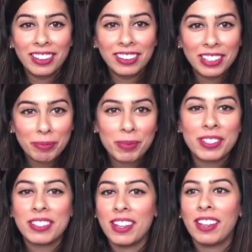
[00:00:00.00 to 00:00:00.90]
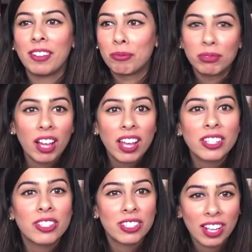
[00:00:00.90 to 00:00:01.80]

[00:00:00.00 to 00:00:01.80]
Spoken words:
lipstick, blush,